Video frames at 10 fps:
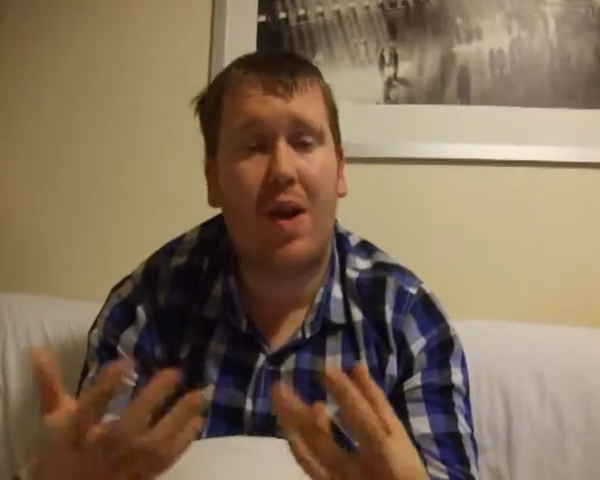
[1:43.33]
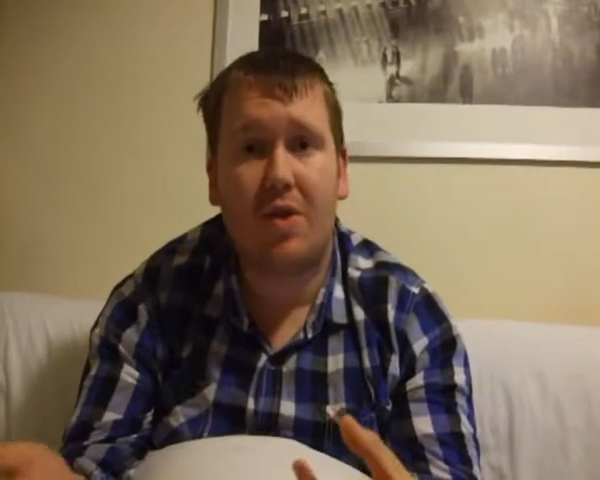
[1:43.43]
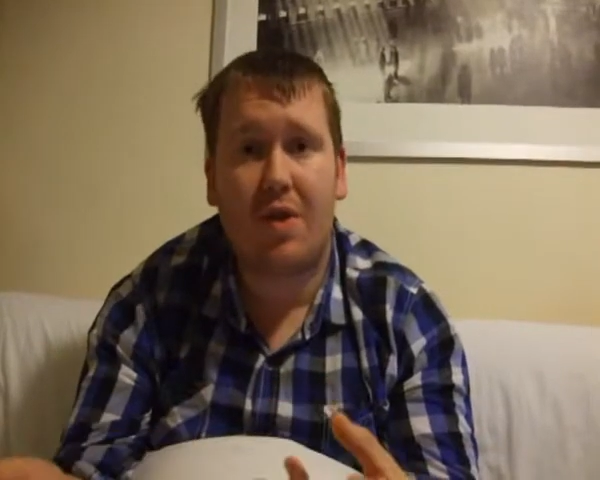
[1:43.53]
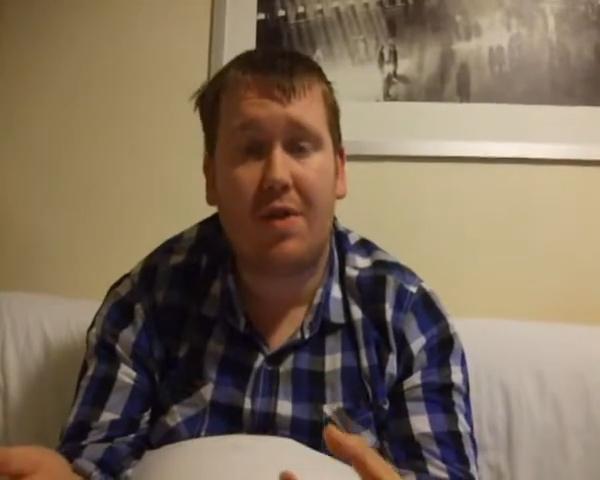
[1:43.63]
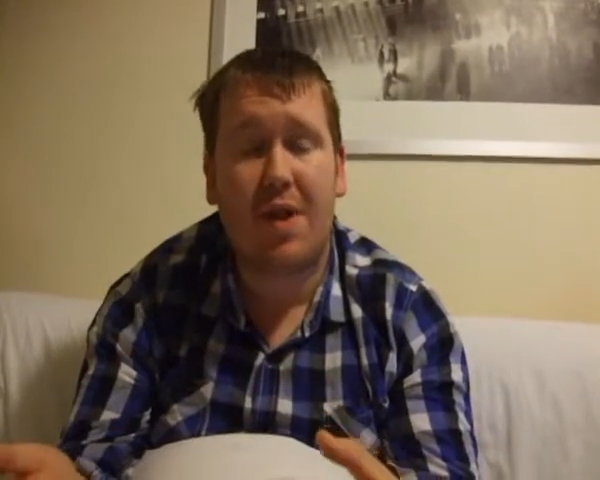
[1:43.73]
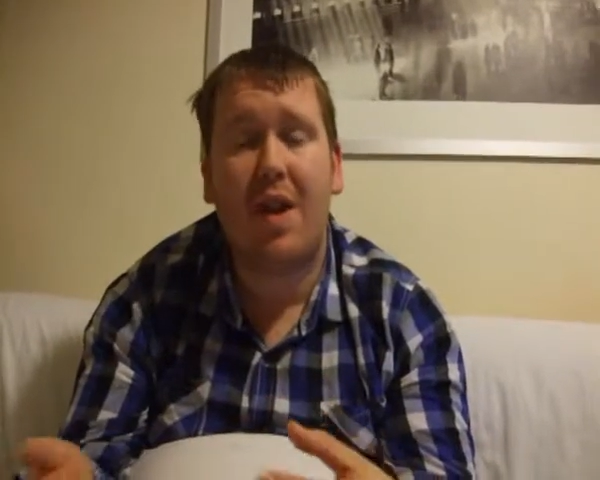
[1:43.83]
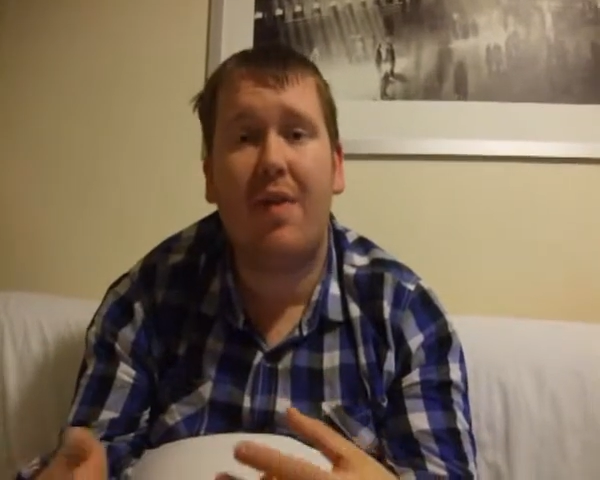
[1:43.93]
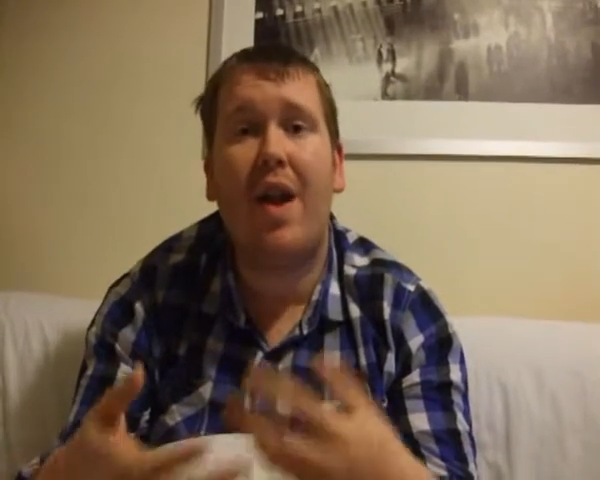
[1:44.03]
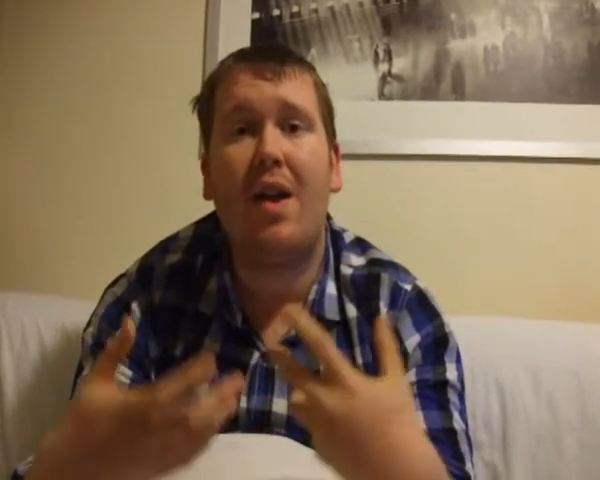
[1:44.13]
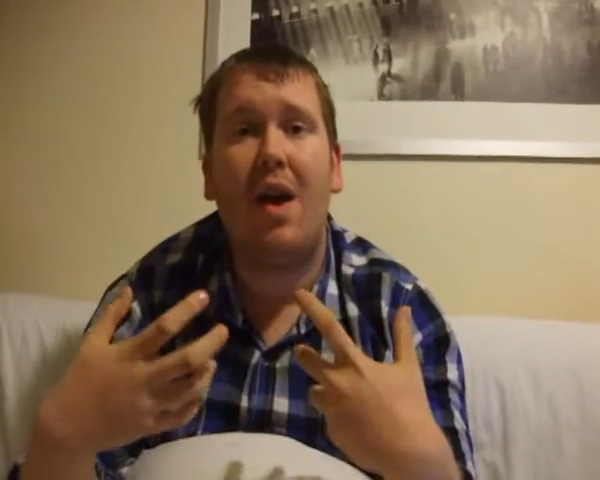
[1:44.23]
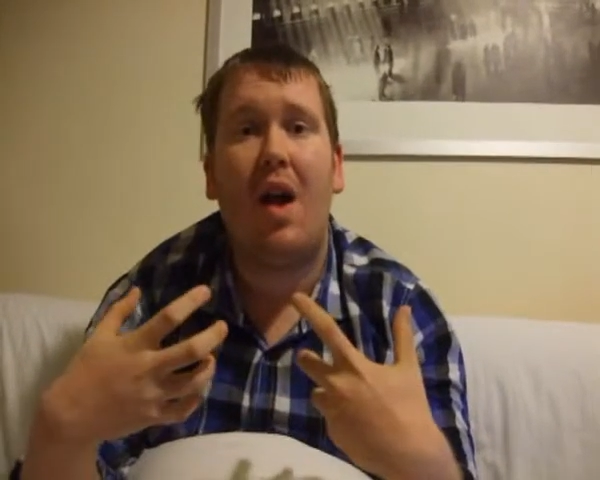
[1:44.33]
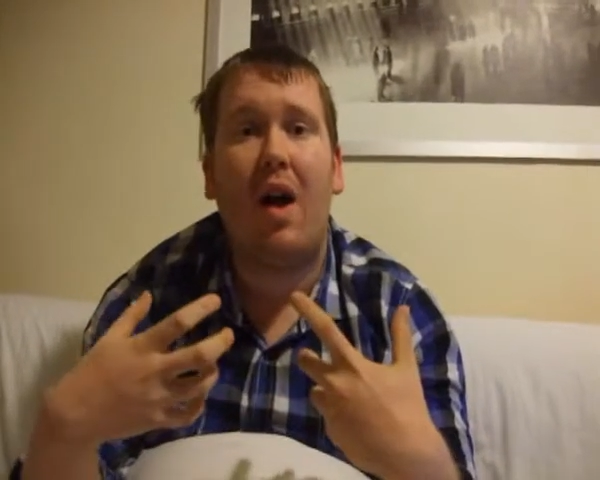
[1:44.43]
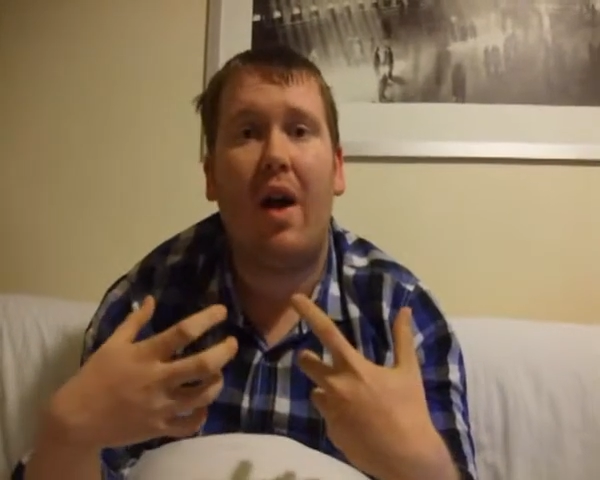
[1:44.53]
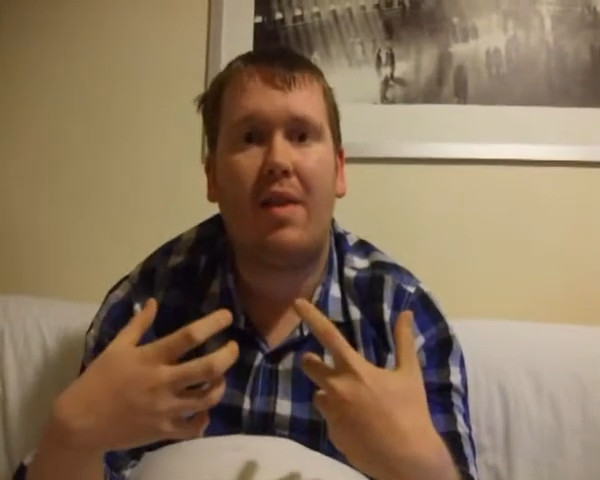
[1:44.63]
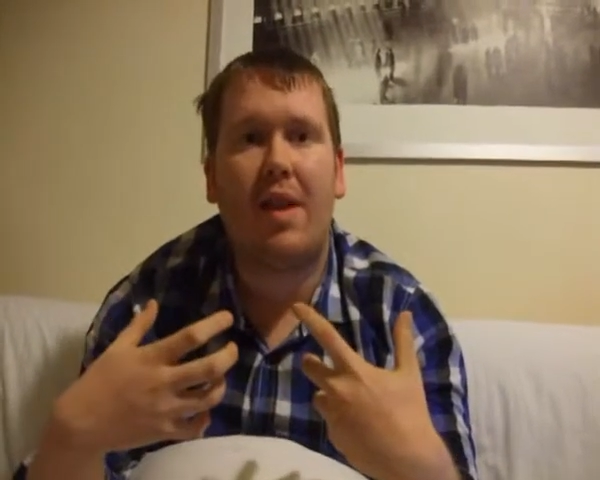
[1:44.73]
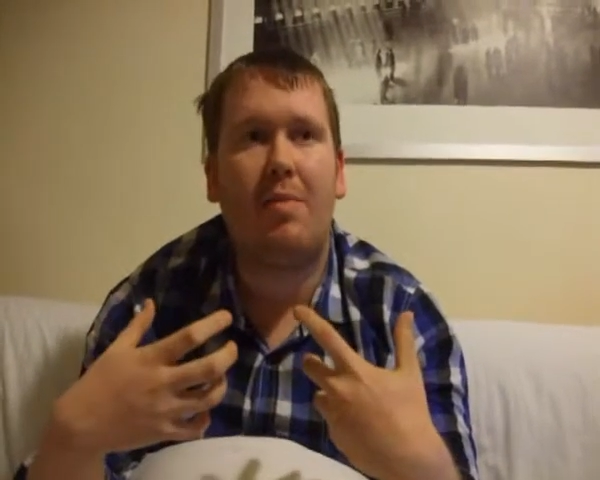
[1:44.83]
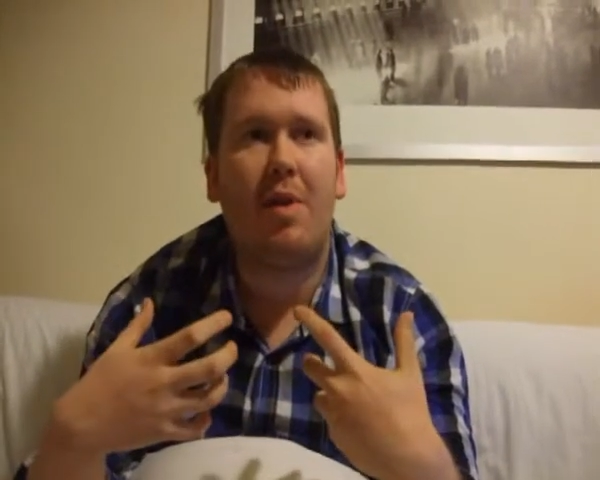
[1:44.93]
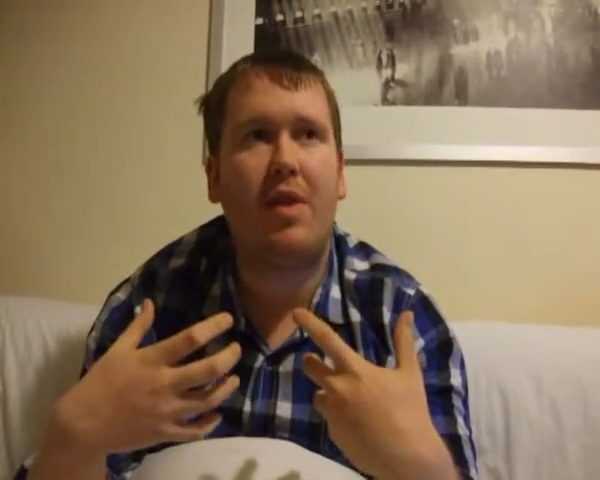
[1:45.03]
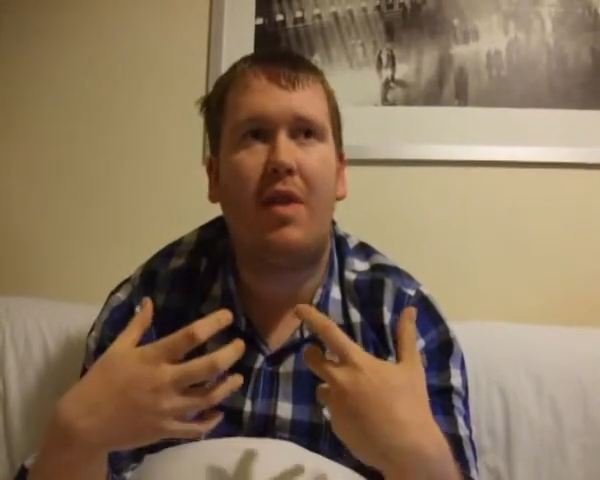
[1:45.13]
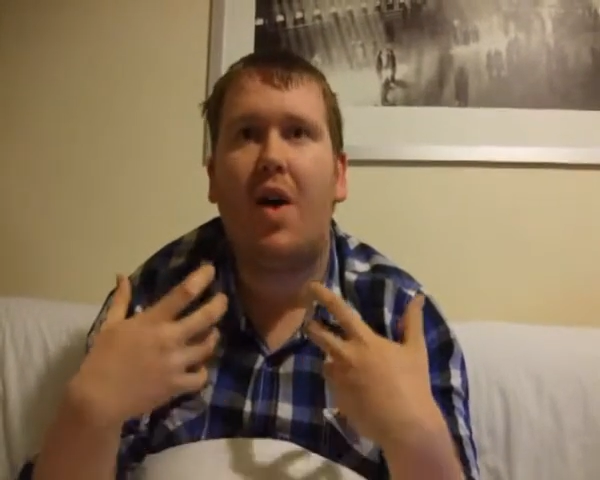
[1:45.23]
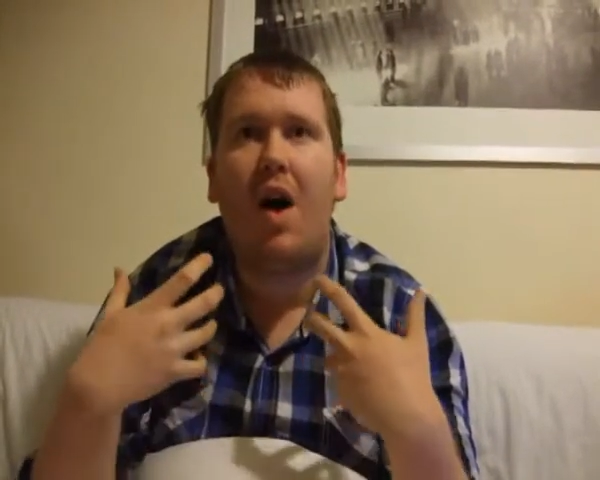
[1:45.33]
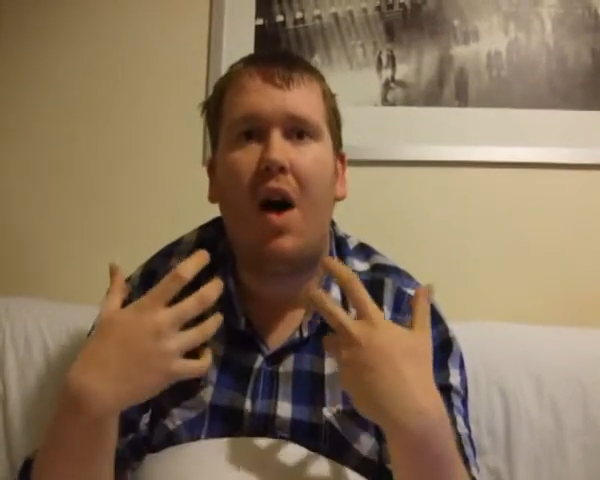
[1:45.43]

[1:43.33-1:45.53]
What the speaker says: interesting, and then I said to myself,